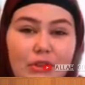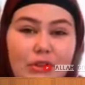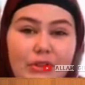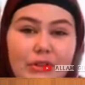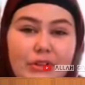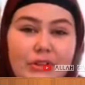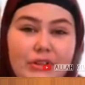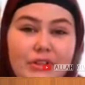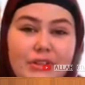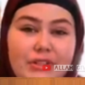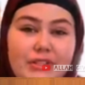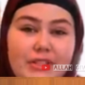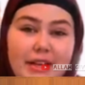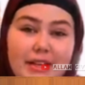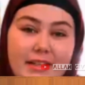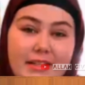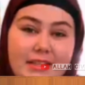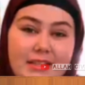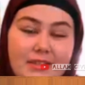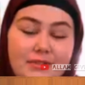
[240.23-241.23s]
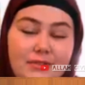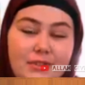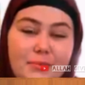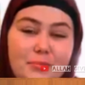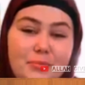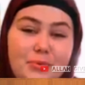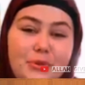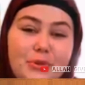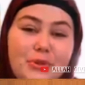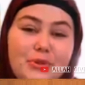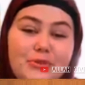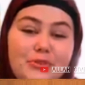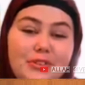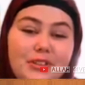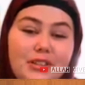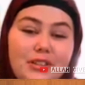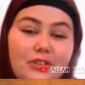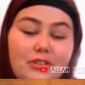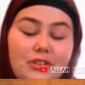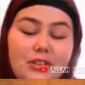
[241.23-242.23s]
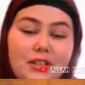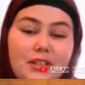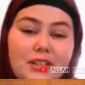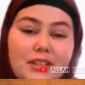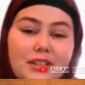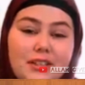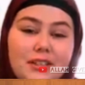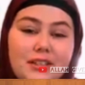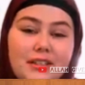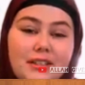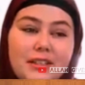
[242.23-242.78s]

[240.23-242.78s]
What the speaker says: the scientific proof in the Quran,